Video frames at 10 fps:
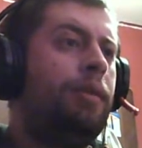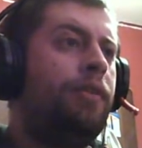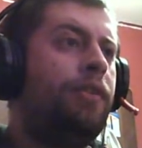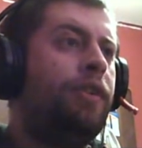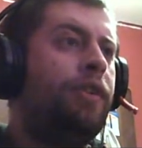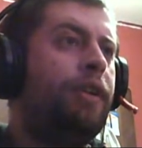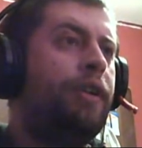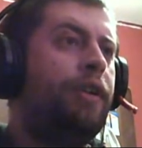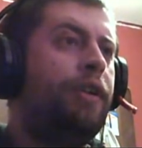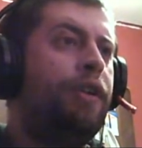but
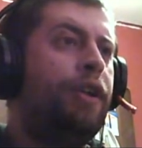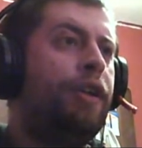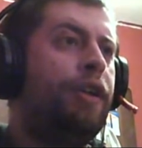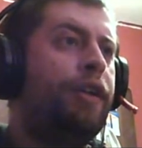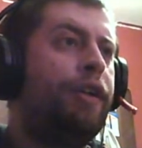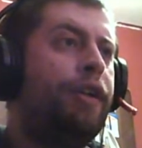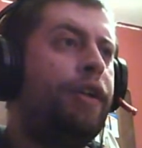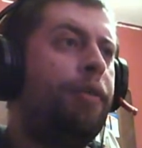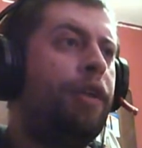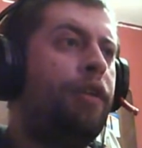the only horror
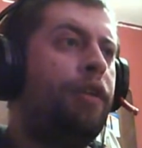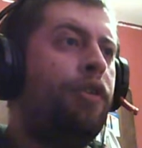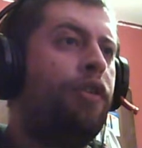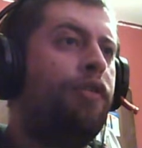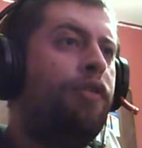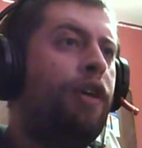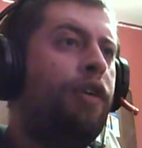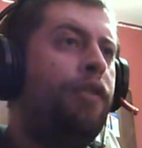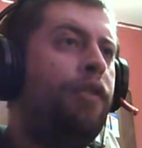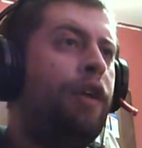that I'm getting so
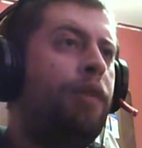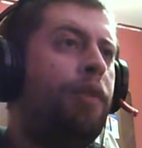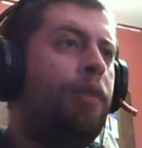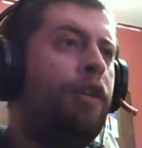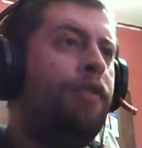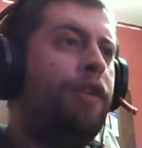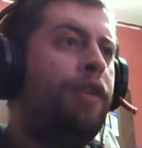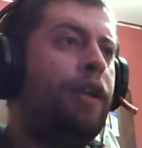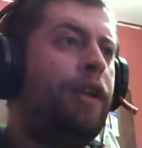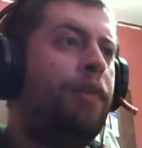far is that I'm
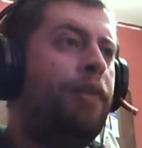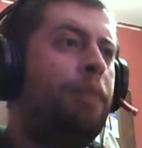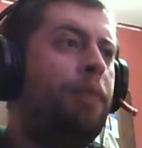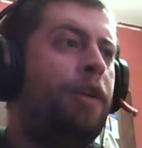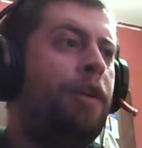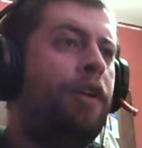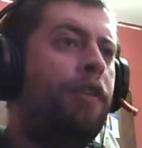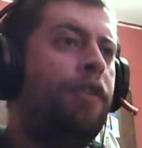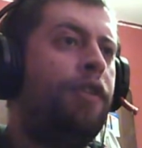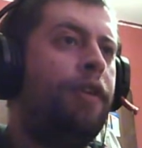horrified that I'm not being
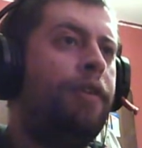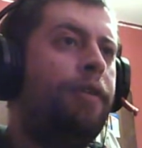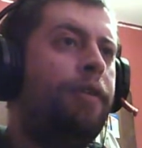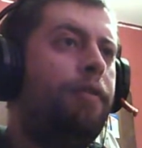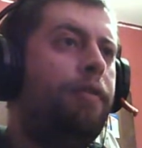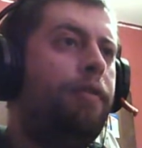horrified.